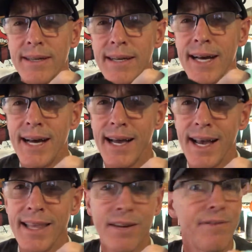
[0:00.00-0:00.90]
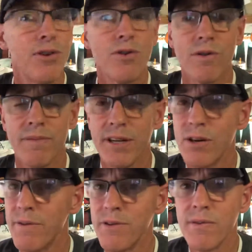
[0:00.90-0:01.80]
And then if
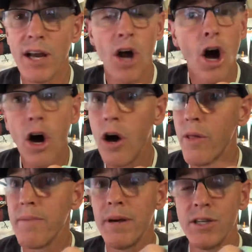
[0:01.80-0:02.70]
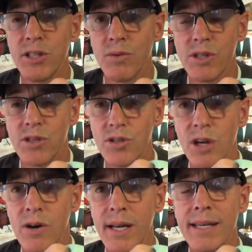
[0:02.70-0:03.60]
you've got all the bells and whistles
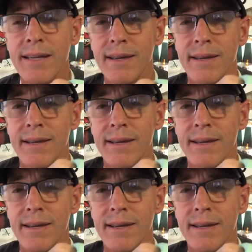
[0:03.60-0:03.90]
going,